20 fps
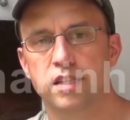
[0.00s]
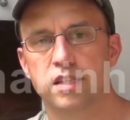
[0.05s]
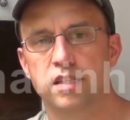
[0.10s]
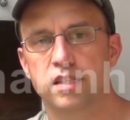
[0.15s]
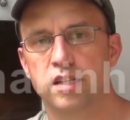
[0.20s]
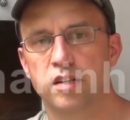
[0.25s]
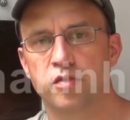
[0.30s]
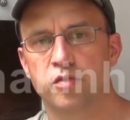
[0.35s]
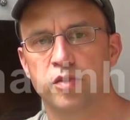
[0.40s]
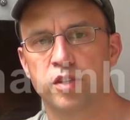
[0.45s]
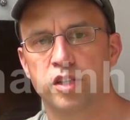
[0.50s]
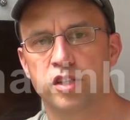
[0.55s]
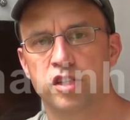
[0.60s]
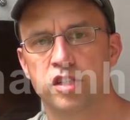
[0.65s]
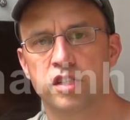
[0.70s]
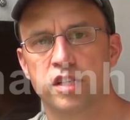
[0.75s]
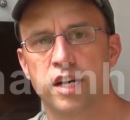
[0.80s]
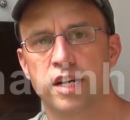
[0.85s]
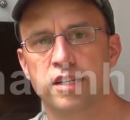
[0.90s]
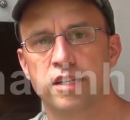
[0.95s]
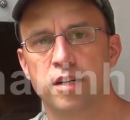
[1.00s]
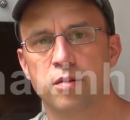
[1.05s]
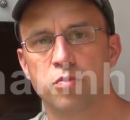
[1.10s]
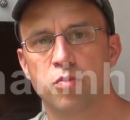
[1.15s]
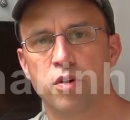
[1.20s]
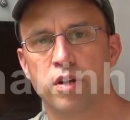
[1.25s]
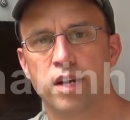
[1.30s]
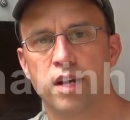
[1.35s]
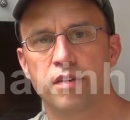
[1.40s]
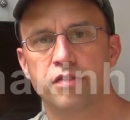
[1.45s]
this that they're just lined
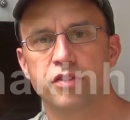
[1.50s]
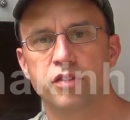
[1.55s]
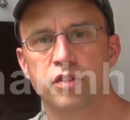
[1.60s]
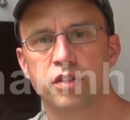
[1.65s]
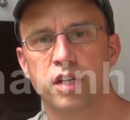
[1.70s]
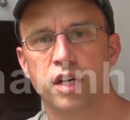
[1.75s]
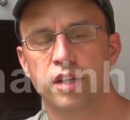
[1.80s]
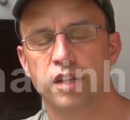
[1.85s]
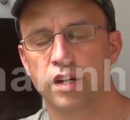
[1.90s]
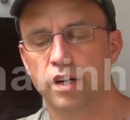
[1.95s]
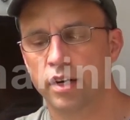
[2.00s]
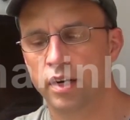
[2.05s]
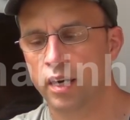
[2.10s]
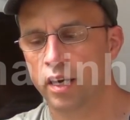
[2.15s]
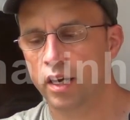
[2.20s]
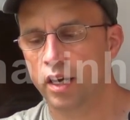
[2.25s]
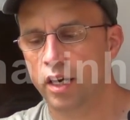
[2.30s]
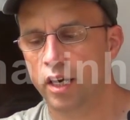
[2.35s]
up one after another,